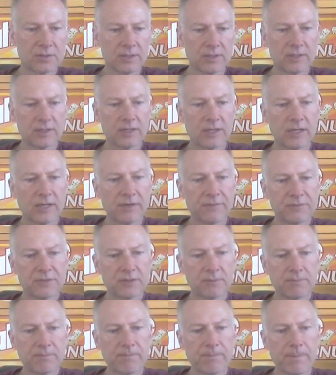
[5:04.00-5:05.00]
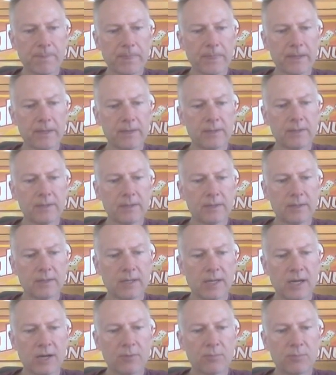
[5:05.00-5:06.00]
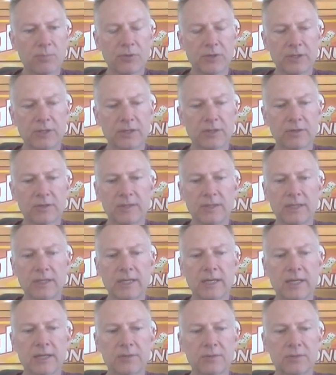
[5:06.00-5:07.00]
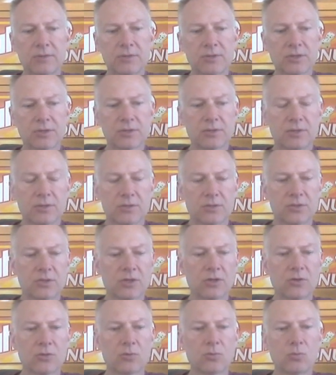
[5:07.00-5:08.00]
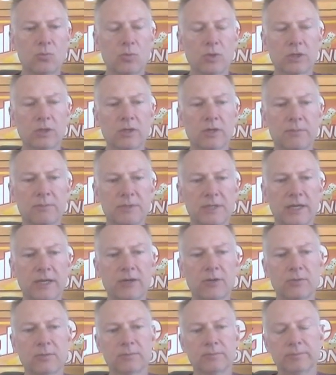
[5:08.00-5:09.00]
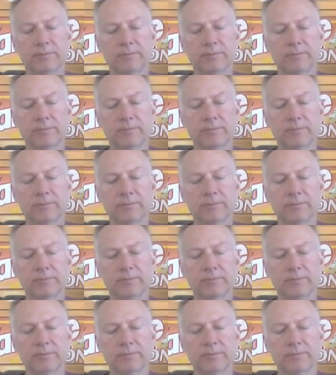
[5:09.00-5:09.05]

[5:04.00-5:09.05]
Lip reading: And then I have some output here at the end just to show what comes out.